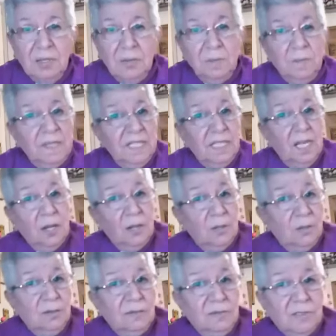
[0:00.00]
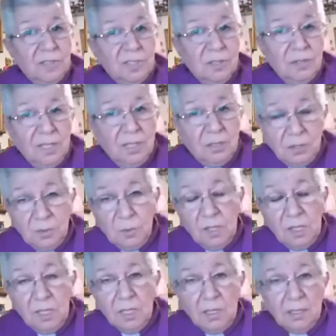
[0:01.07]
You're somebody who would be known
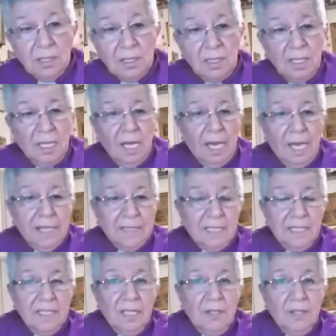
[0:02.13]
for doing good work.